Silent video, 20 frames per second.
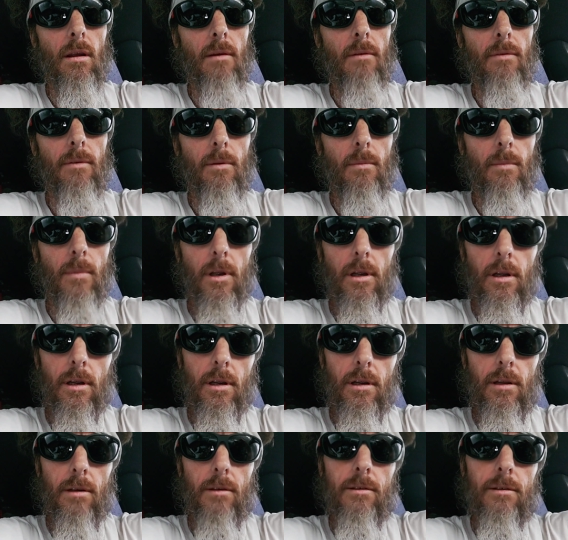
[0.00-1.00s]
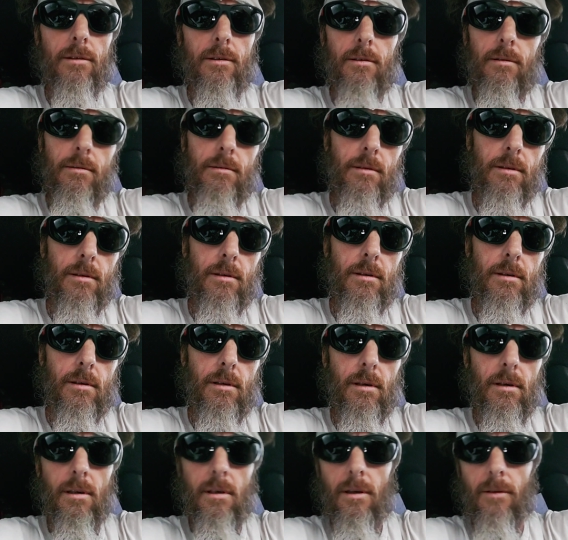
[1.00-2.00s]
for me, there's
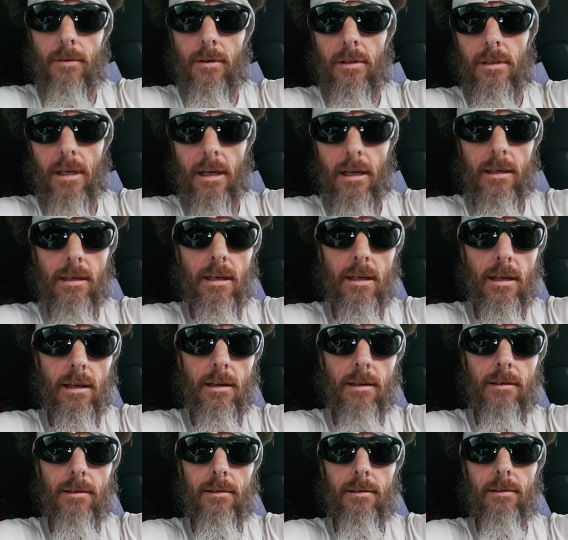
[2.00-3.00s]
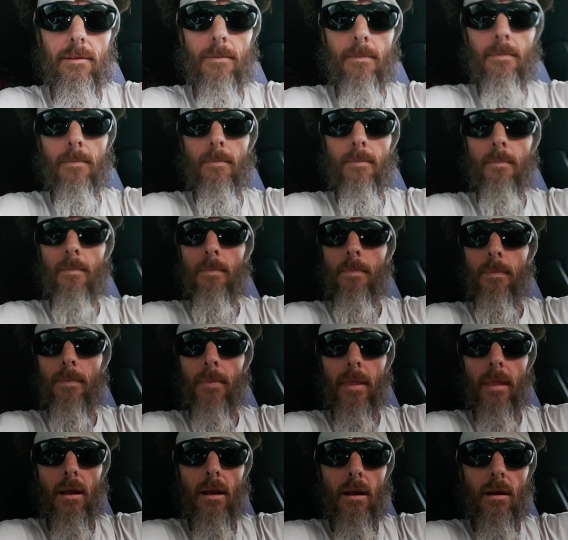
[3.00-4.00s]
different techniques.
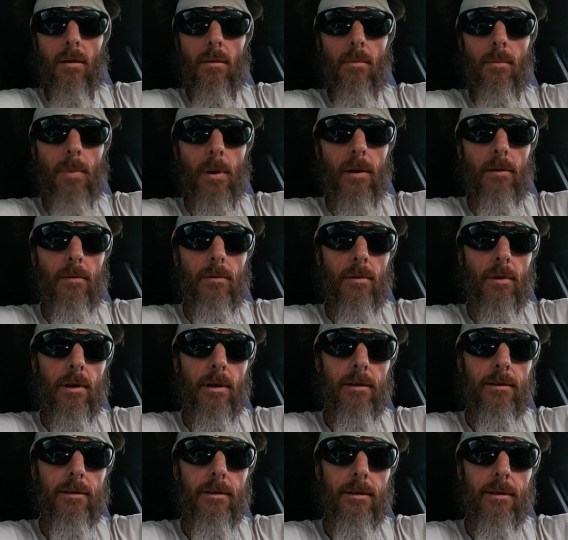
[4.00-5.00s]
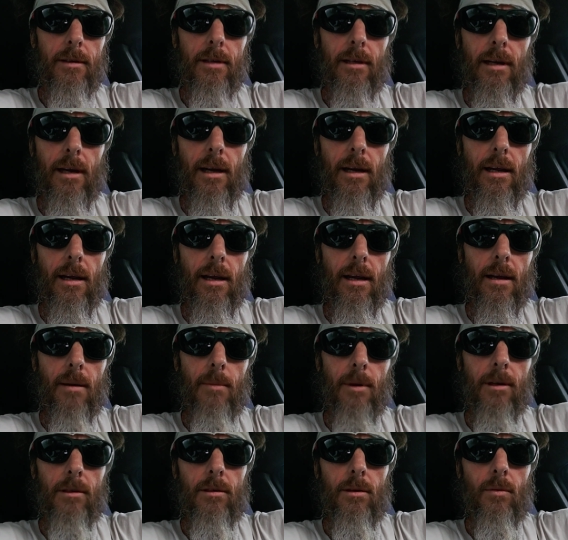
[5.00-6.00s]
But recently I
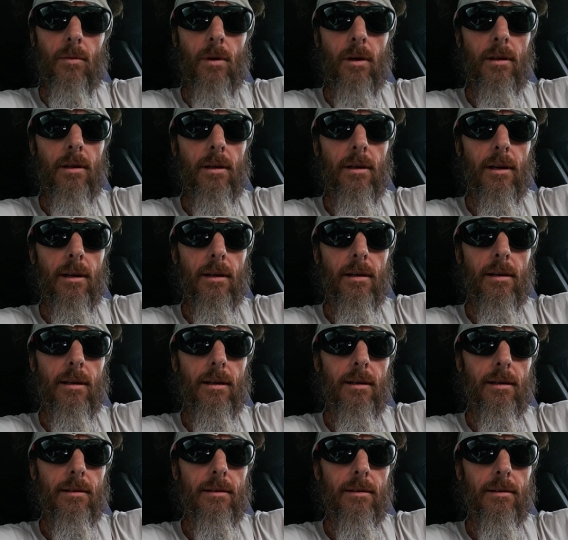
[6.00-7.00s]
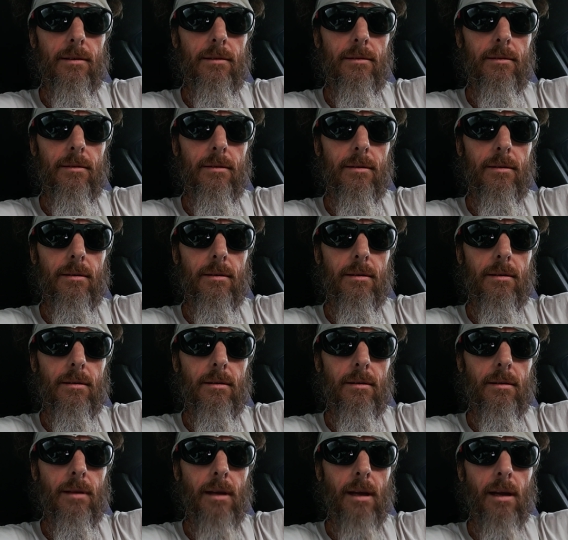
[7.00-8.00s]
came into one that I think is,
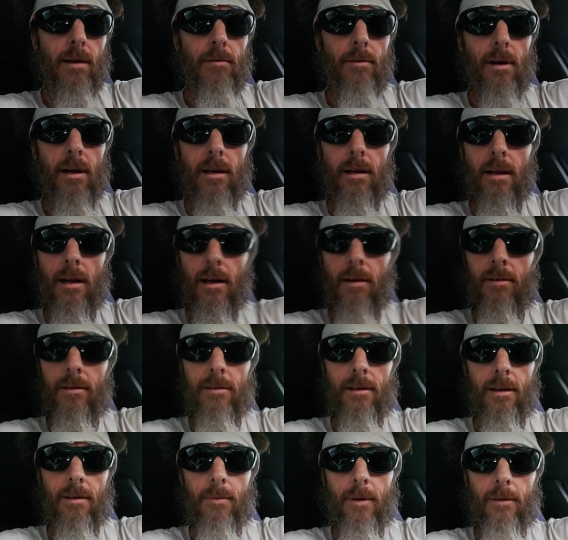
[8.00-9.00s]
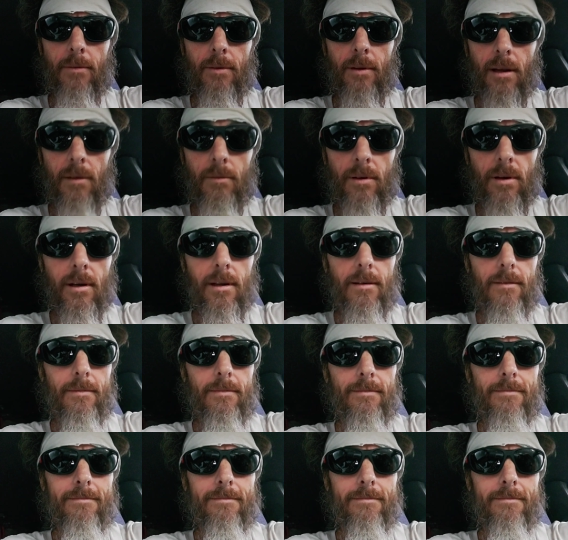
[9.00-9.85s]
at right now, is like my favorite.